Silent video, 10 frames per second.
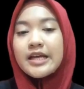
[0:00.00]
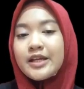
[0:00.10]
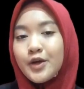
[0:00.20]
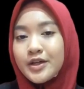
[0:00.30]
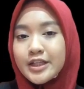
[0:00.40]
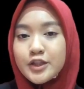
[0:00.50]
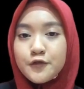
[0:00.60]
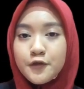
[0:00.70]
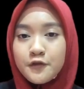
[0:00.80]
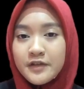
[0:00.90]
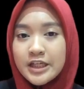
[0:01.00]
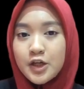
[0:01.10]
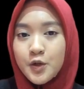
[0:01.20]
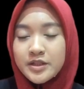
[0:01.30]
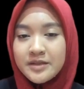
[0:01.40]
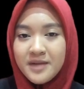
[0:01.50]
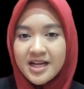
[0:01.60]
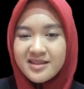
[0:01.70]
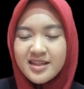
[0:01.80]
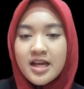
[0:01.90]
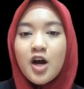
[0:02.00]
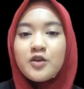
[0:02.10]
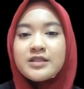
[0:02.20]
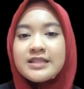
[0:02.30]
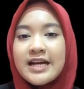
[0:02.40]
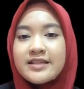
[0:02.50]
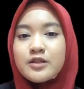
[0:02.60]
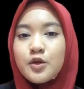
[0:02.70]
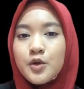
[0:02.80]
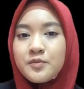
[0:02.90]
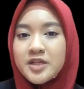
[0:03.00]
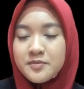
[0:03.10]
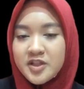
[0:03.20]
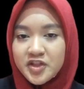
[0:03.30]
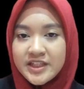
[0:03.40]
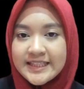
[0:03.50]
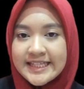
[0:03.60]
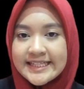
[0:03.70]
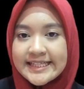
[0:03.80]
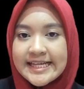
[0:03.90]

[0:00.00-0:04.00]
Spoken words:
In order to fulfill the coal demands, oxidized coal must be treated.